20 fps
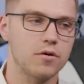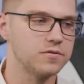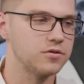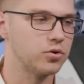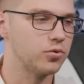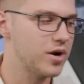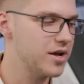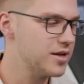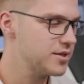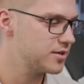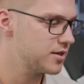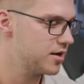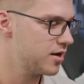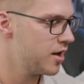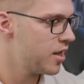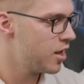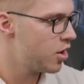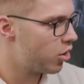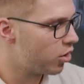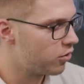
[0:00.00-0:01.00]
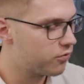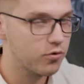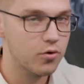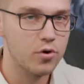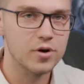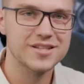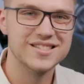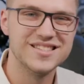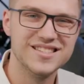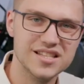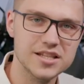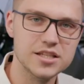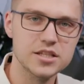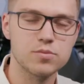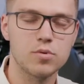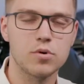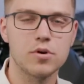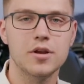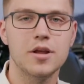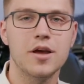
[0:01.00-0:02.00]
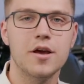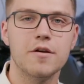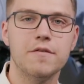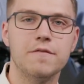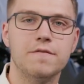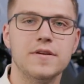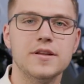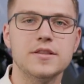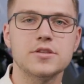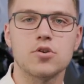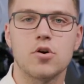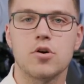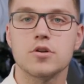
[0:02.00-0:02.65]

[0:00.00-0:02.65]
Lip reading: of the Racer. Of course, this one fits